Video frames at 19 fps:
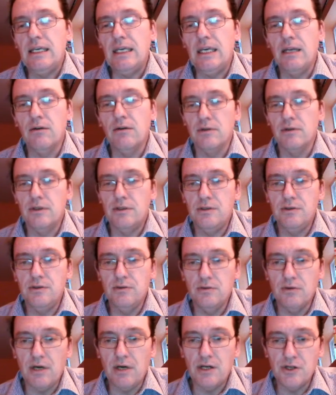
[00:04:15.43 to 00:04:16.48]
in order
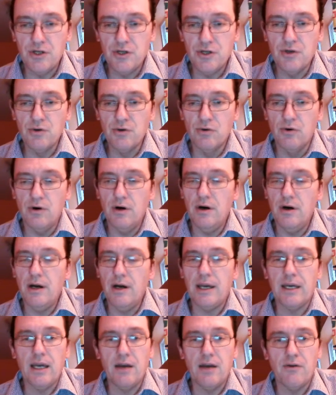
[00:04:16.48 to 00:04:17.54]
to assure a
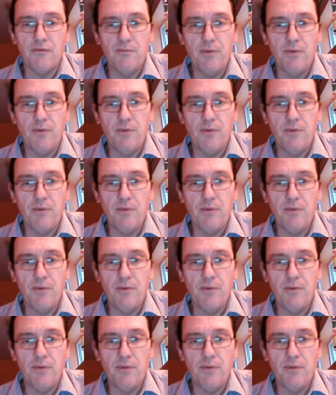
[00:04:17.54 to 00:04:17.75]
kind of